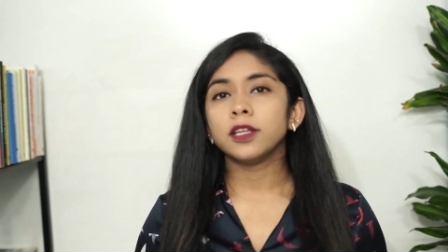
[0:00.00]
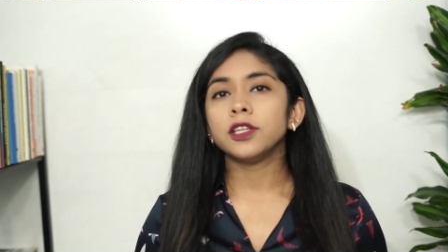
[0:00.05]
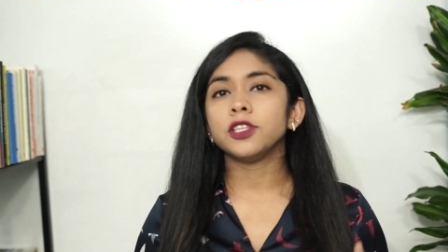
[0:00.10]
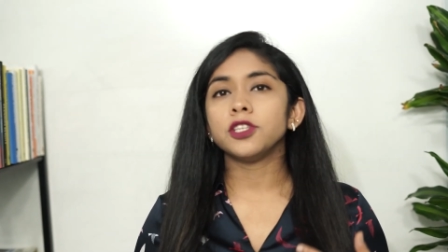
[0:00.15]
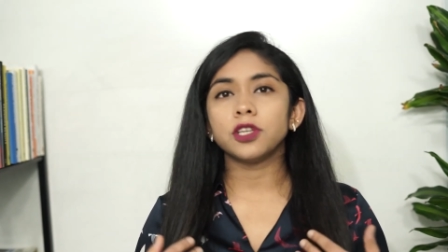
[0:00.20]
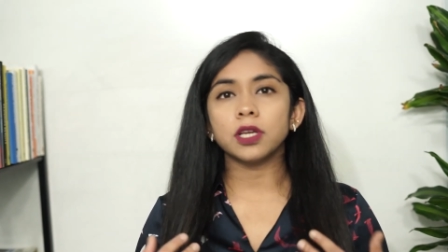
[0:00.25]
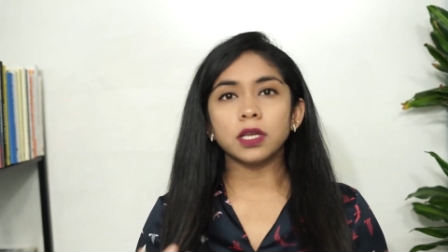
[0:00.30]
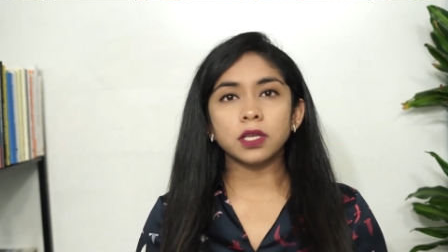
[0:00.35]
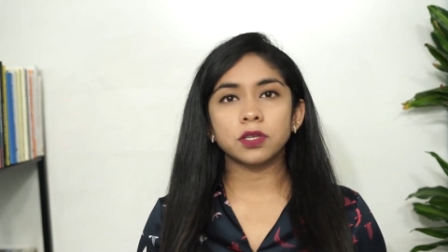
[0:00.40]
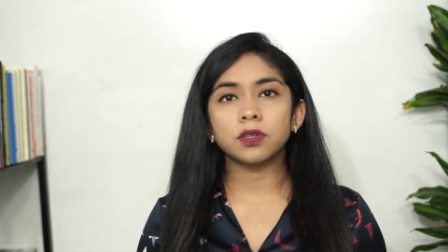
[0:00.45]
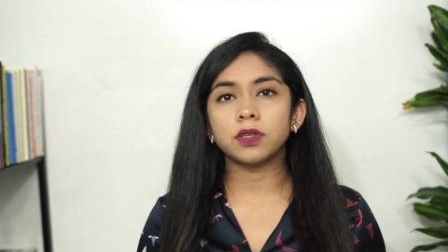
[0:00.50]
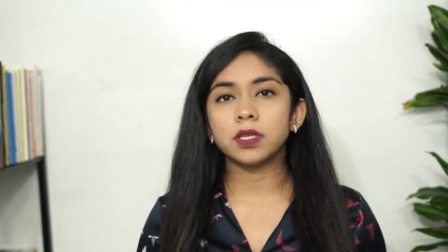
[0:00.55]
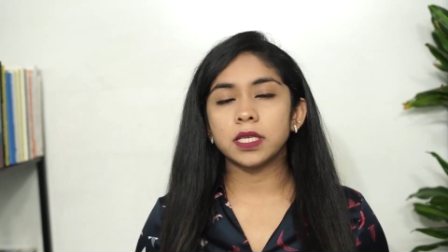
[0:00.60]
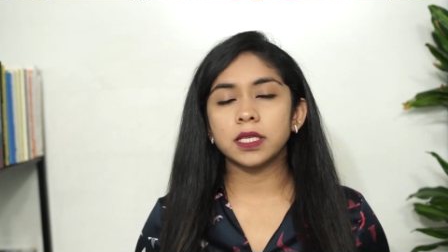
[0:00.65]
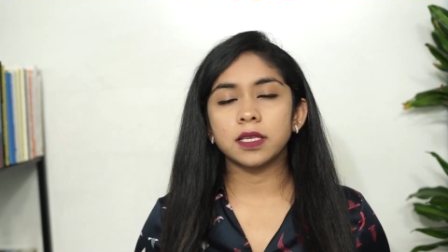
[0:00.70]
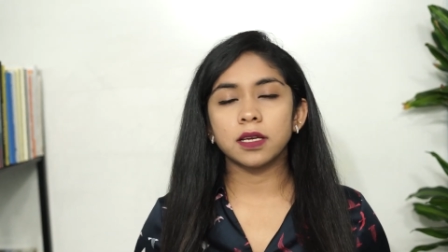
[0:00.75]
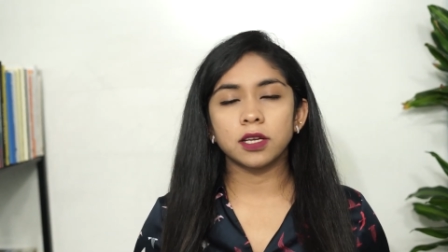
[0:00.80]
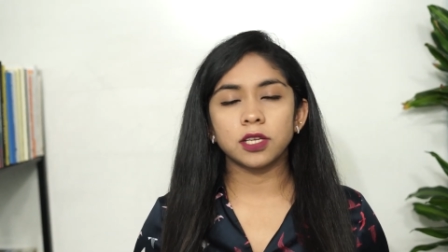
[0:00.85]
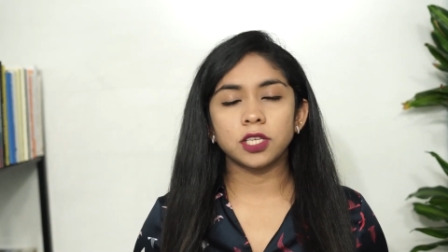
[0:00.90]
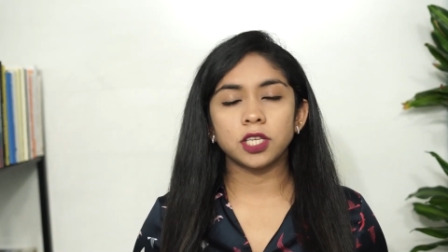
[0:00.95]
just
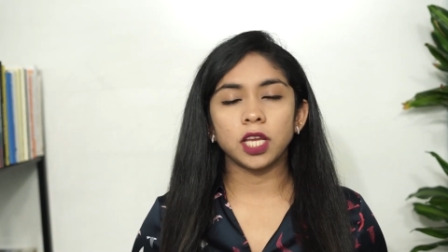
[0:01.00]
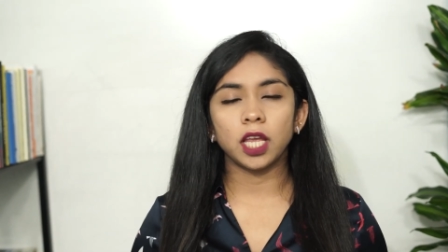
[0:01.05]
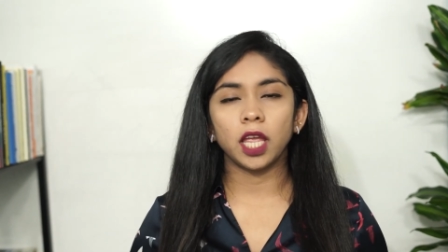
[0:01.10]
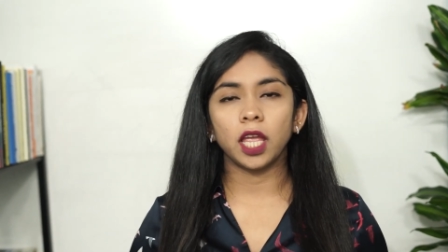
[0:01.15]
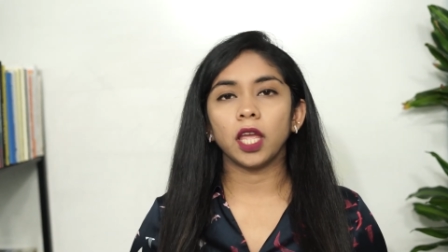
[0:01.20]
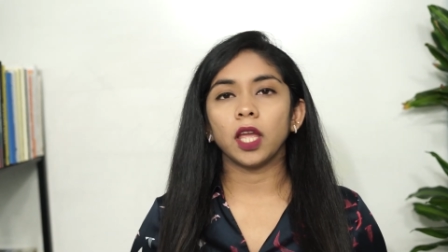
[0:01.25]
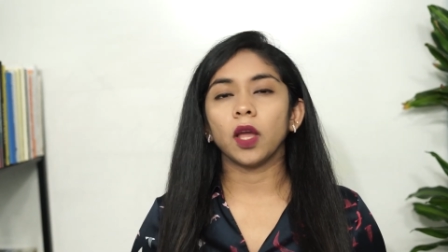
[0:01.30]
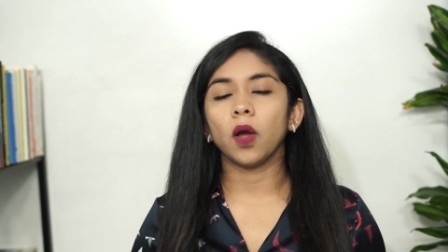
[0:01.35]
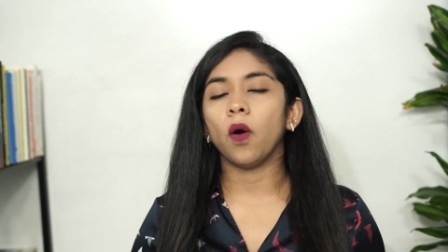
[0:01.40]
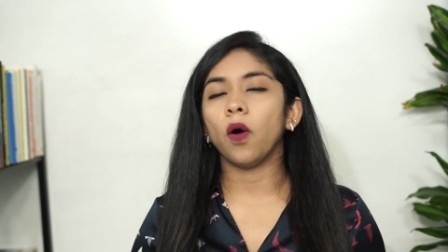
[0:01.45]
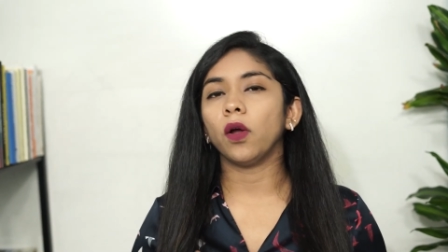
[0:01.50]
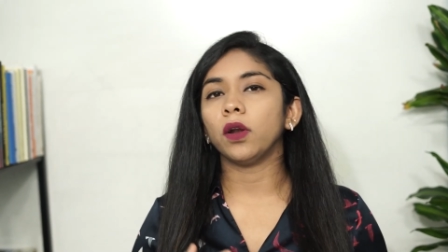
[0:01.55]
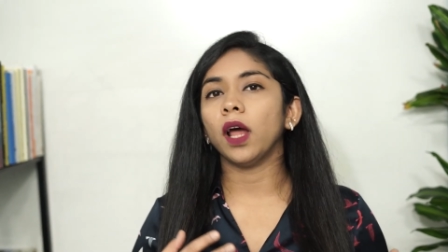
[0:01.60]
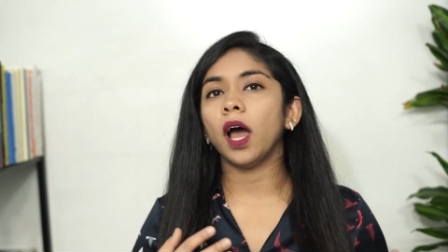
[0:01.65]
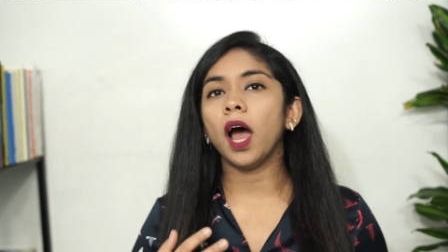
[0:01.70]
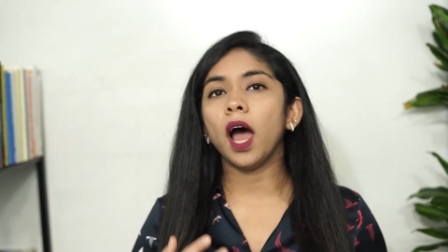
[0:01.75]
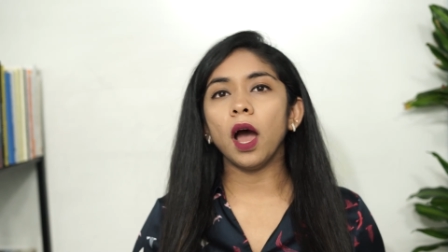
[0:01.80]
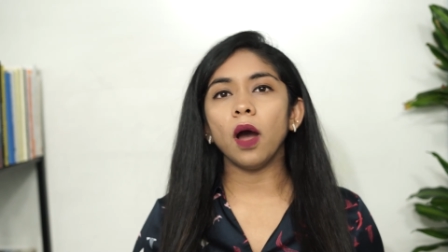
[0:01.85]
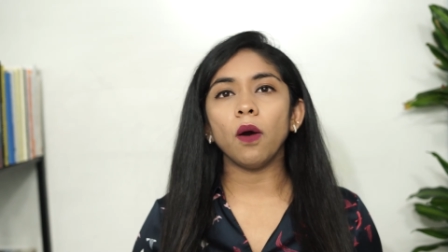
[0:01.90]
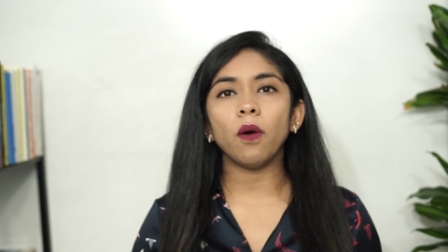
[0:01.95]
researching on
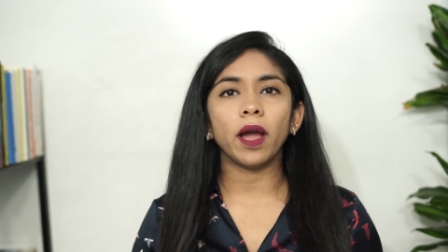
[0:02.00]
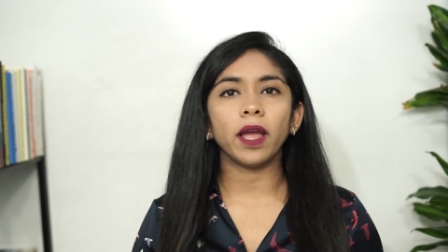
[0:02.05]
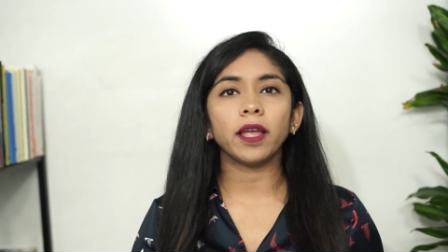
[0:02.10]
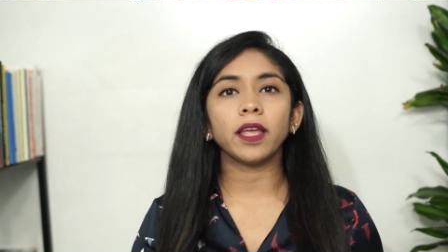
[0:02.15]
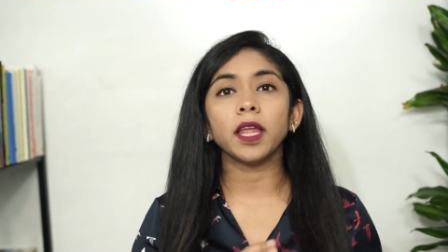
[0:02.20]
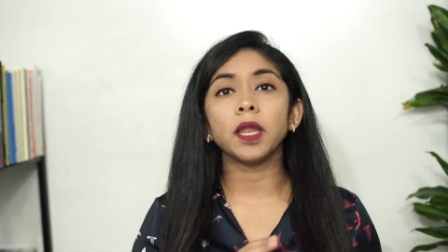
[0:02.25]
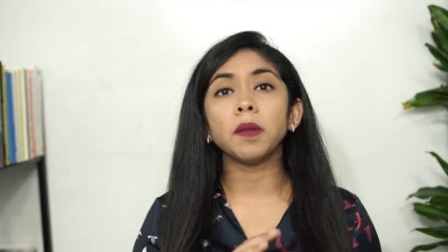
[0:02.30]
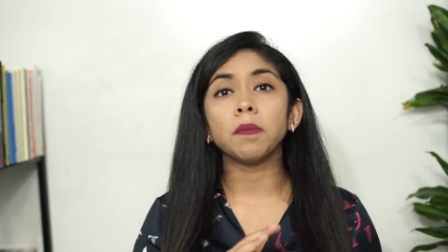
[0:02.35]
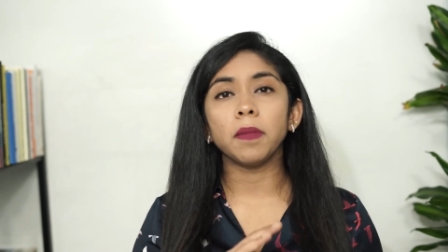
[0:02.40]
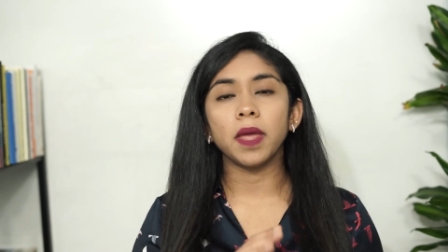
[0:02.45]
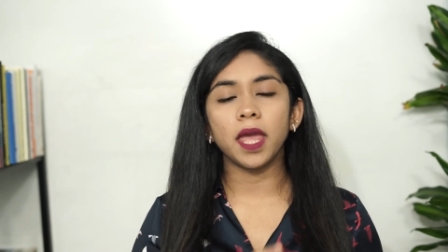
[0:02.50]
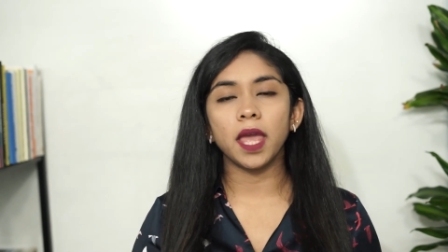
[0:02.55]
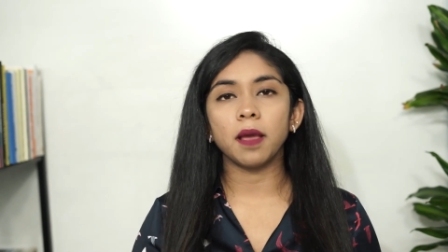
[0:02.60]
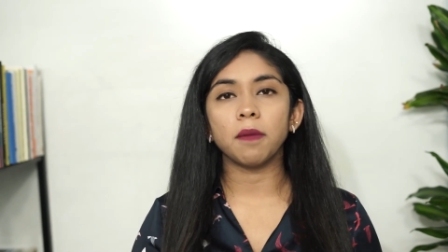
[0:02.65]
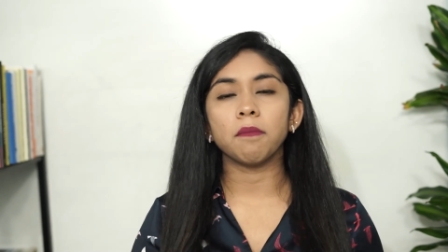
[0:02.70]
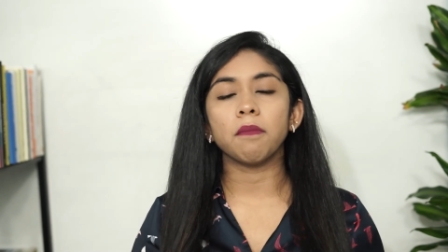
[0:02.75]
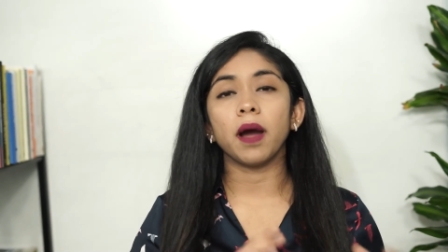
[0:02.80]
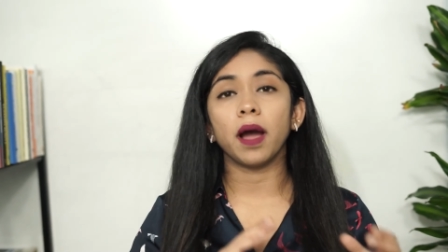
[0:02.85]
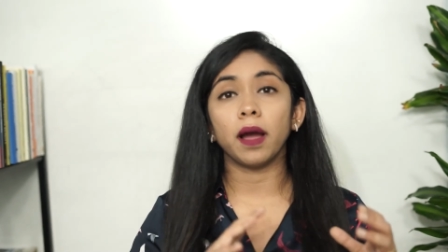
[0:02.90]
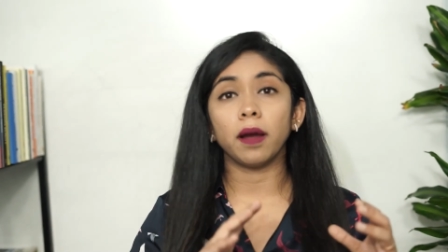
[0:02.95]
how I can make
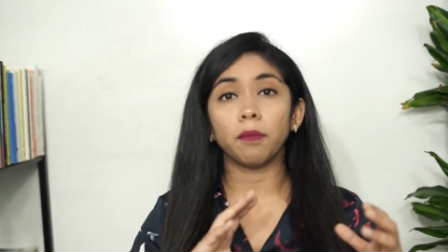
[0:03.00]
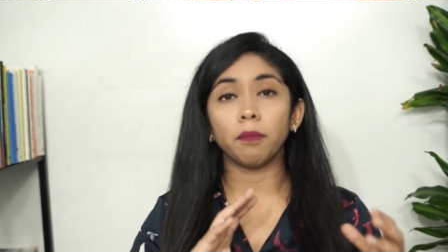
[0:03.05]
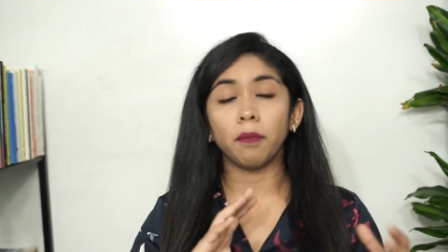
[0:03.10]
my,